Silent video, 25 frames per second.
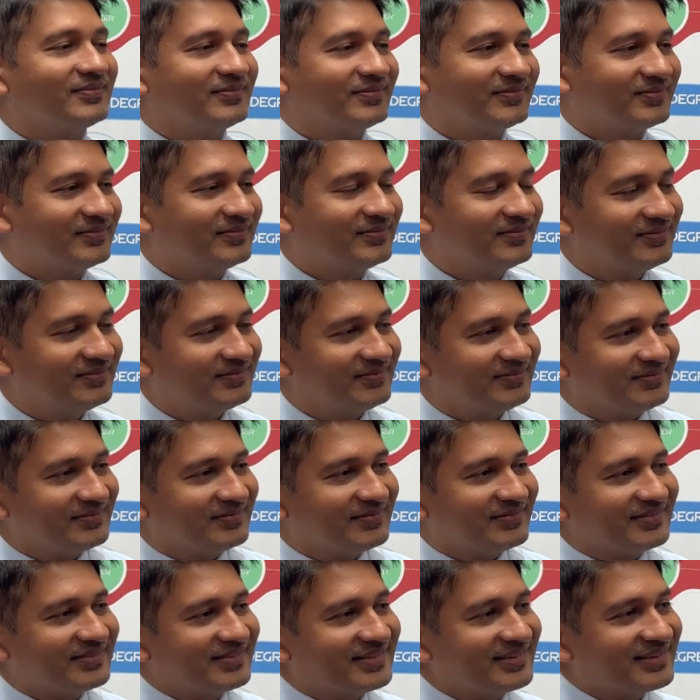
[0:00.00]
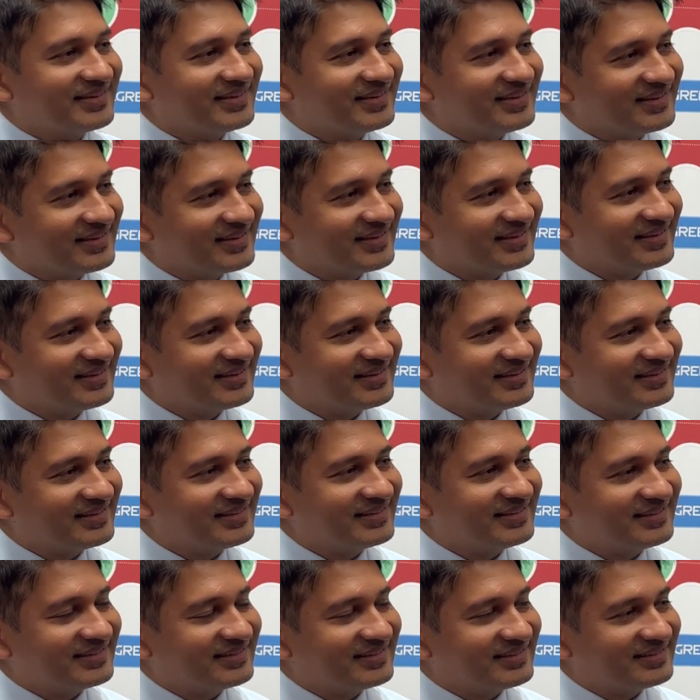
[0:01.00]

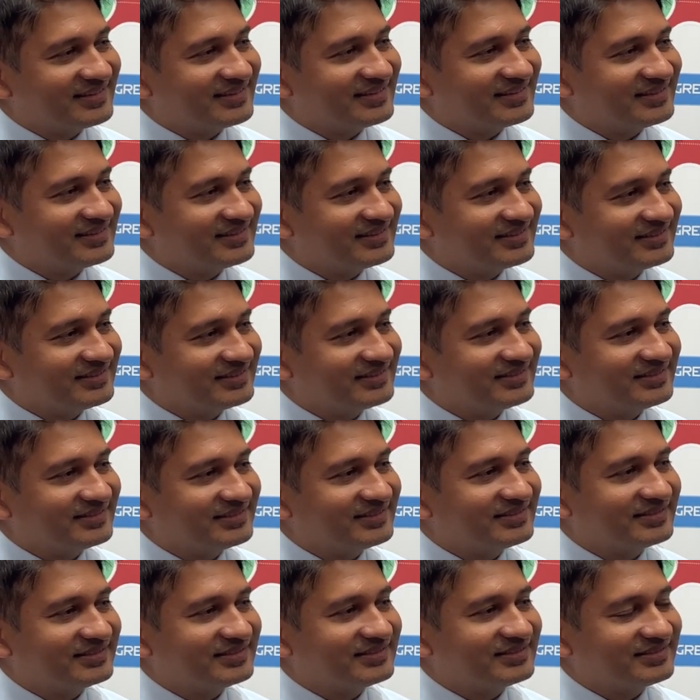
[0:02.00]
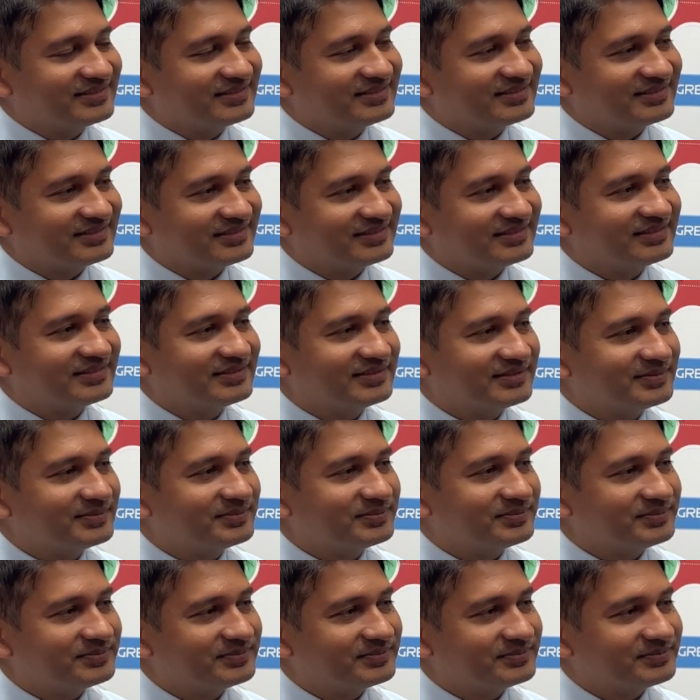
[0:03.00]

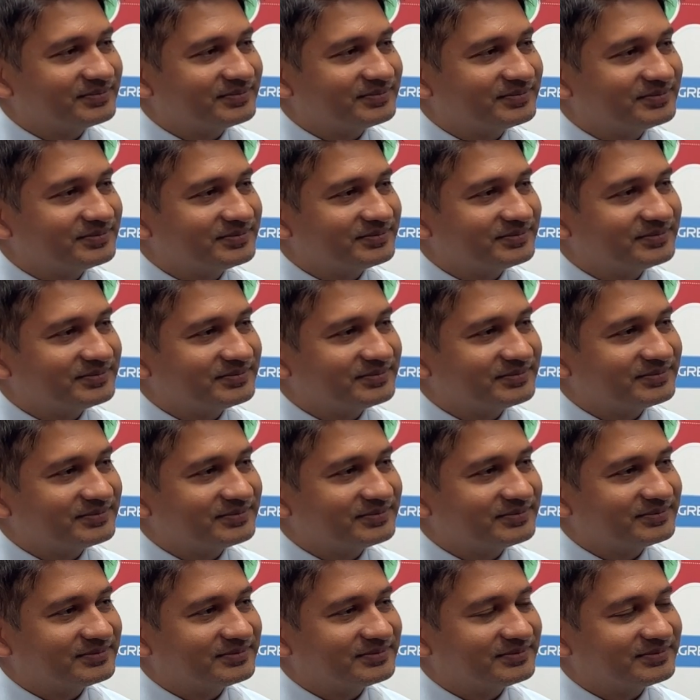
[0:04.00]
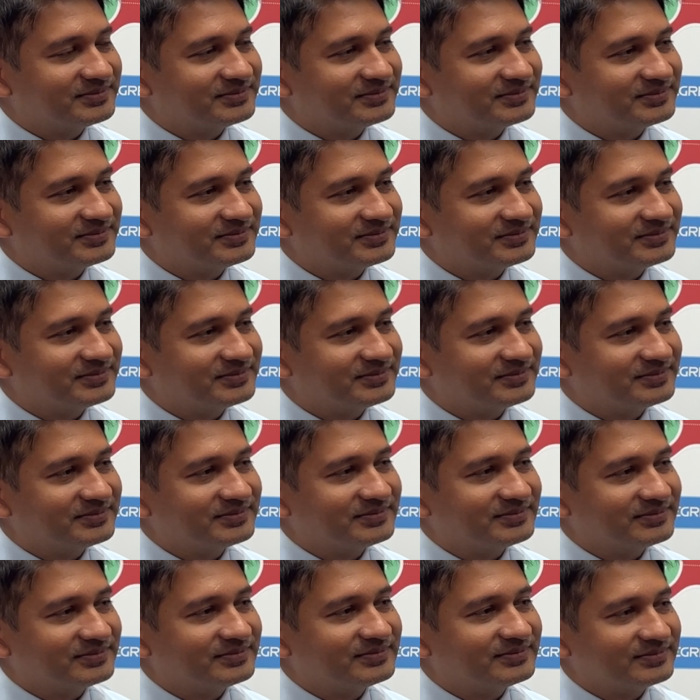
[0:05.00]

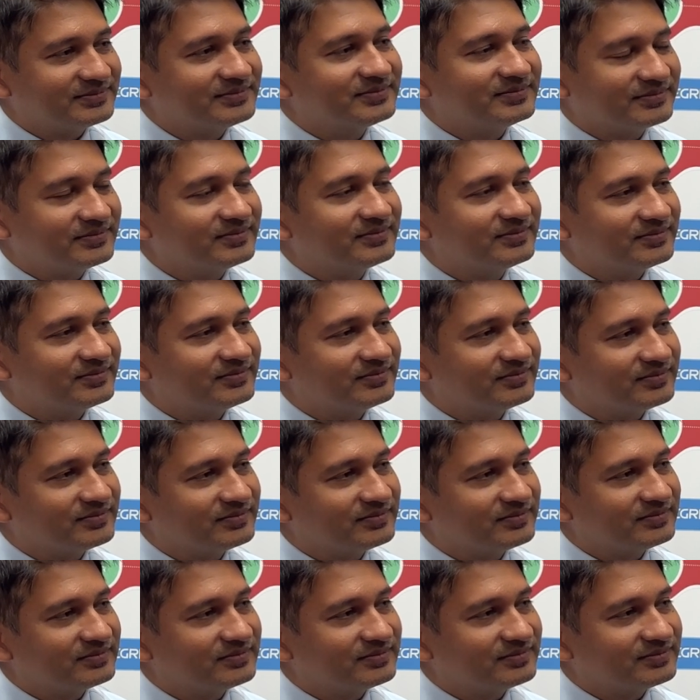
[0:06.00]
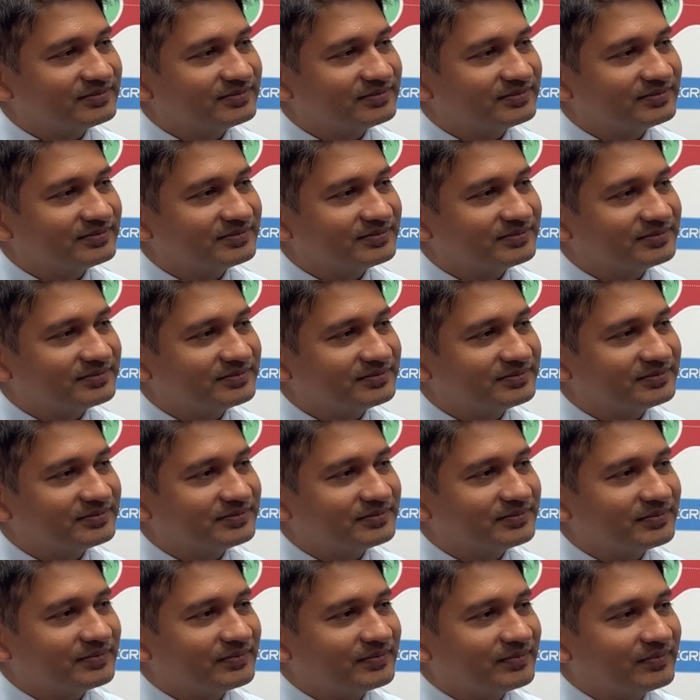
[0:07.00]
No words are spoken by the person on screen.